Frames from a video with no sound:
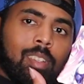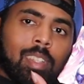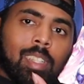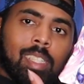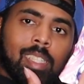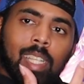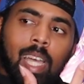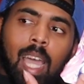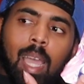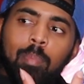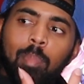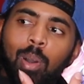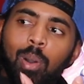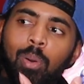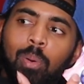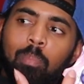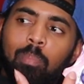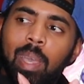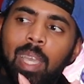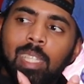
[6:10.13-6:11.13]
design my
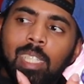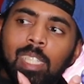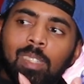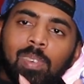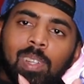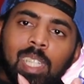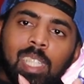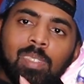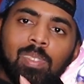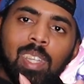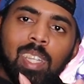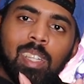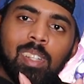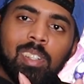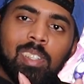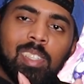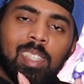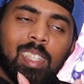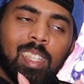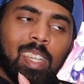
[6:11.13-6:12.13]
own bases for these
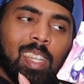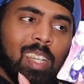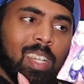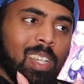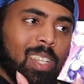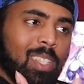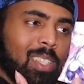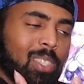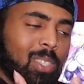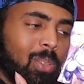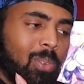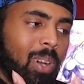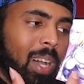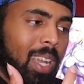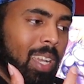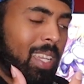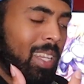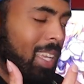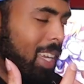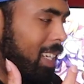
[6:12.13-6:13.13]
figures so
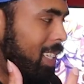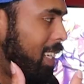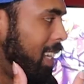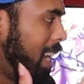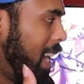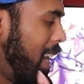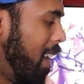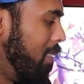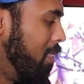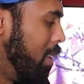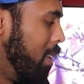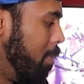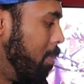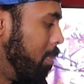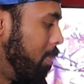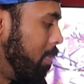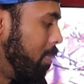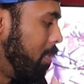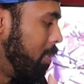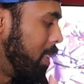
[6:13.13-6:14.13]
I can actually have
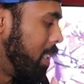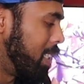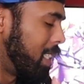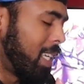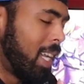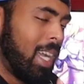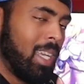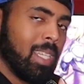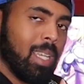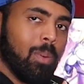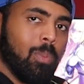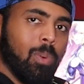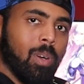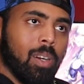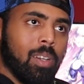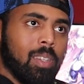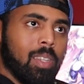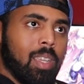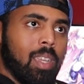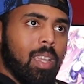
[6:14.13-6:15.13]
them the size I
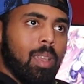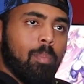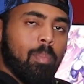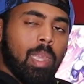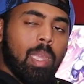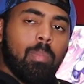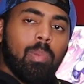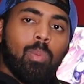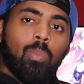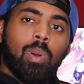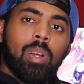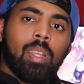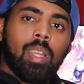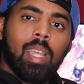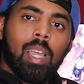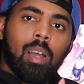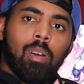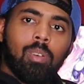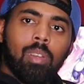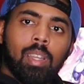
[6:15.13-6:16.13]
want. Maybe one
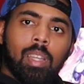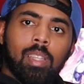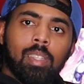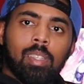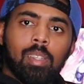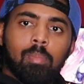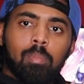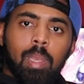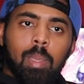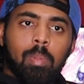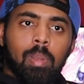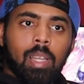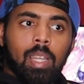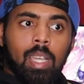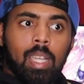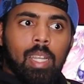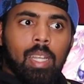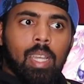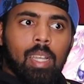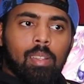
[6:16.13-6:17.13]
day I'll get into maybe
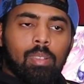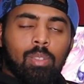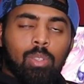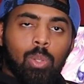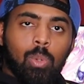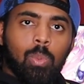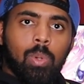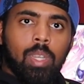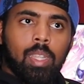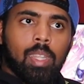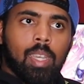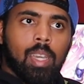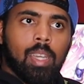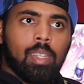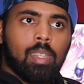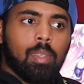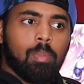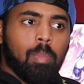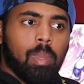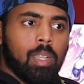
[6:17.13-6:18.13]
looking at doing
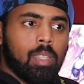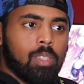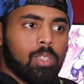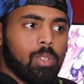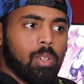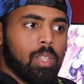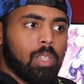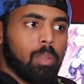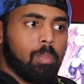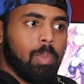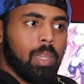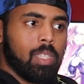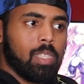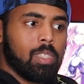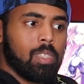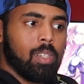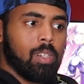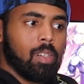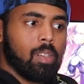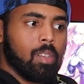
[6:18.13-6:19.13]
that to make sure that the
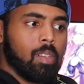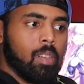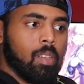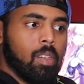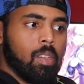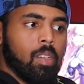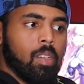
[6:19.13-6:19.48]
bases are